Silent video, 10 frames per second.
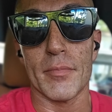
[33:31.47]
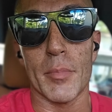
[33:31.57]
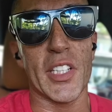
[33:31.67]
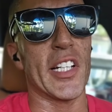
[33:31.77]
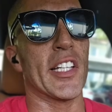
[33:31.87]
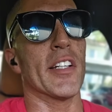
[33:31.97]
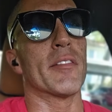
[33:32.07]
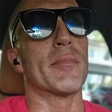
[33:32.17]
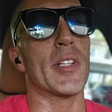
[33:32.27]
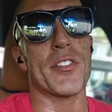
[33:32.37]
But then again,
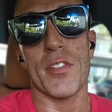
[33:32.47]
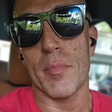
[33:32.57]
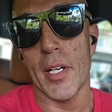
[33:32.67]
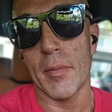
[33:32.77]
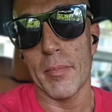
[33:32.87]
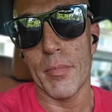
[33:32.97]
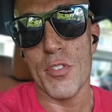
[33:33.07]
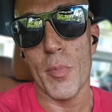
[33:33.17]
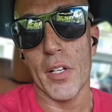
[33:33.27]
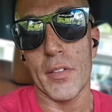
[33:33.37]
that's just my
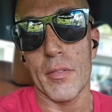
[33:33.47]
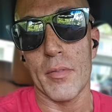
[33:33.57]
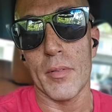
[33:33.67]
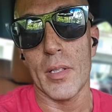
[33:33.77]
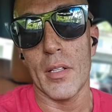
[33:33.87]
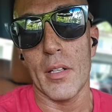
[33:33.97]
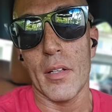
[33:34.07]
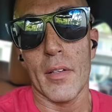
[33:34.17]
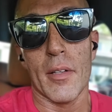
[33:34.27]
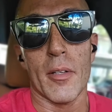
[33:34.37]
perspective.
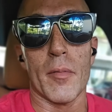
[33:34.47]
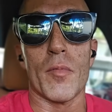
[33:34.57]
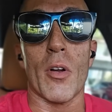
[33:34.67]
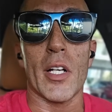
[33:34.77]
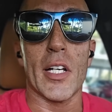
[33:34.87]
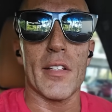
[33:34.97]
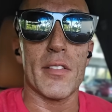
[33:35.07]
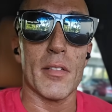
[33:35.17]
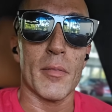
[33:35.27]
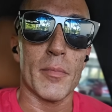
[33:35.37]
All right,
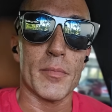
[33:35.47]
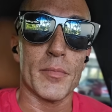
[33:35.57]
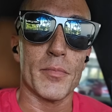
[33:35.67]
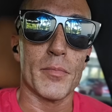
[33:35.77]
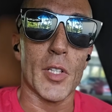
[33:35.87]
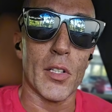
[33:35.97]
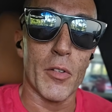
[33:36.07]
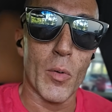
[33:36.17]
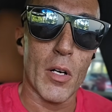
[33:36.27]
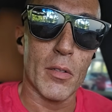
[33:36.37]
guys. I love
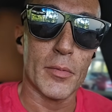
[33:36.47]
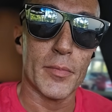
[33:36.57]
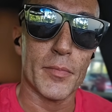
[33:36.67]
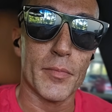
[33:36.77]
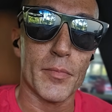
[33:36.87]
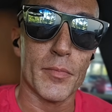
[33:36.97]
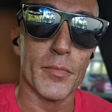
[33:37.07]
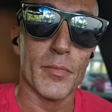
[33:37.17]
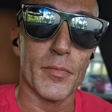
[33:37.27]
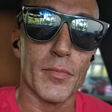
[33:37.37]
you all.
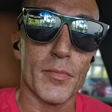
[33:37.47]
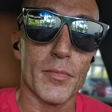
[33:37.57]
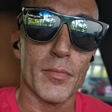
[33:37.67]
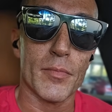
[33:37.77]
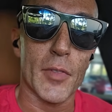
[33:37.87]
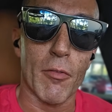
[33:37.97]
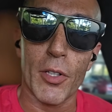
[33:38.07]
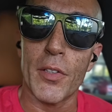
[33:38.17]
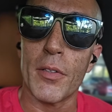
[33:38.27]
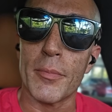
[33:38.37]
I
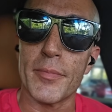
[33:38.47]
really do.